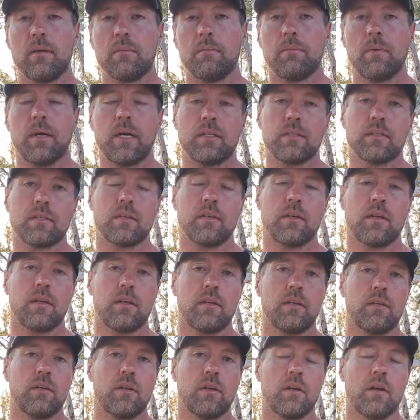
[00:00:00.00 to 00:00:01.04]
But,
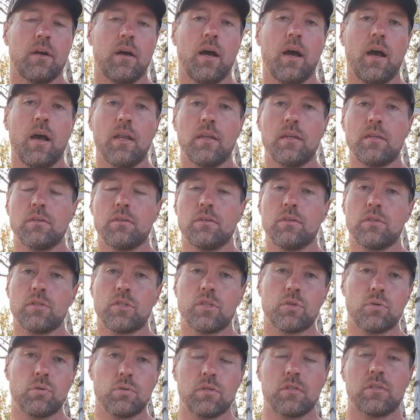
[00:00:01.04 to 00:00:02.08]
you know, I lean on the
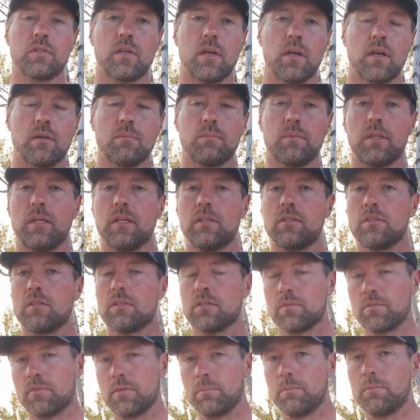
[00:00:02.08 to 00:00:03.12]
shorter side, but that's
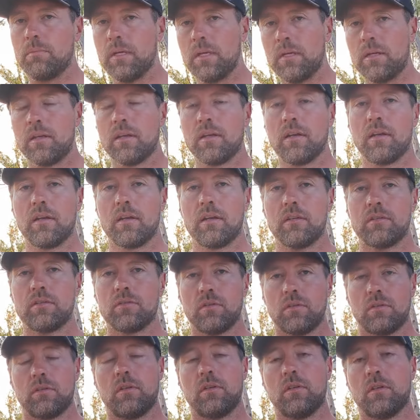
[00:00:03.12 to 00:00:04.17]
just for me. It's
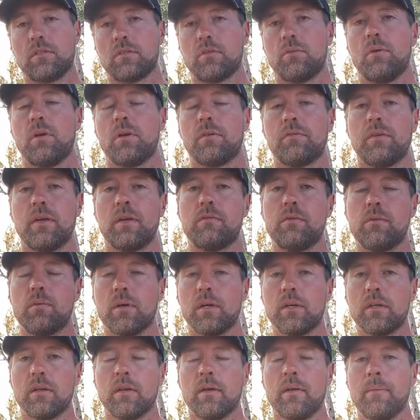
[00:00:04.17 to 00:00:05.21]
not, it doesn't work for
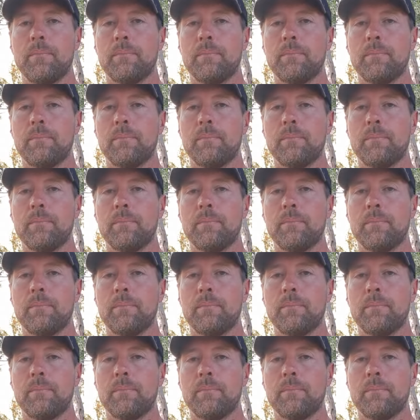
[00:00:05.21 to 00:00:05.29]
everyone.